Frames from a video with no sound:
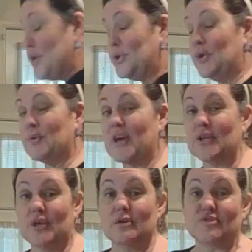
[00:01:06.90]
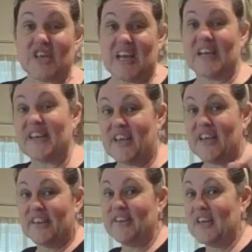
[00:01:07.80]
You can use
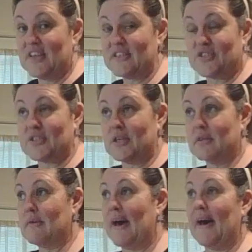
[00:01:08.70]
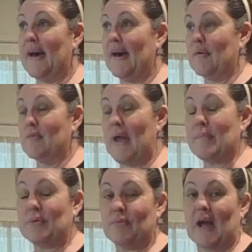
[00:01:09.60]
any yeast.
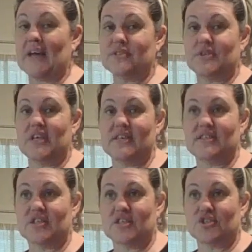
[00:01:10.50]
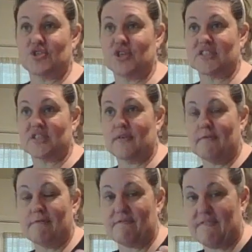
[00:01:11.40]
Rapid rise yeast is just
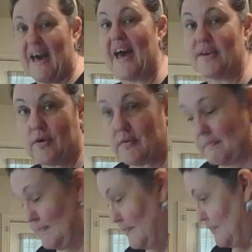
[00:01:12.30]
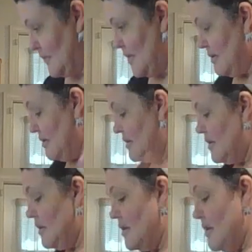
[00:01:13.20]
finer.
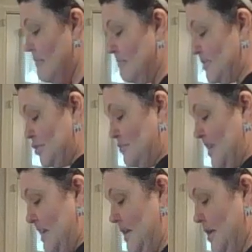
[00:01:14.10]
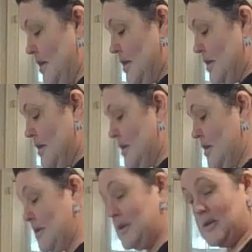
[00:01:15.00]
But you need
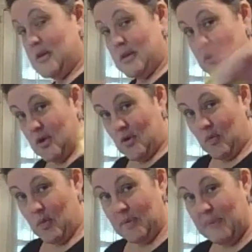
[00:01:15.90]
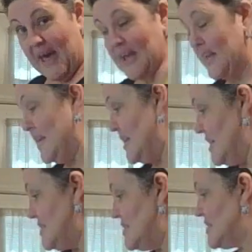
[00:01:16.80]
1 packet of
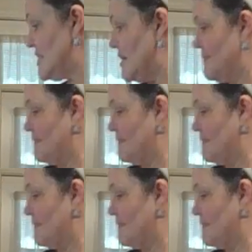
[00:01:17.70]
yeast,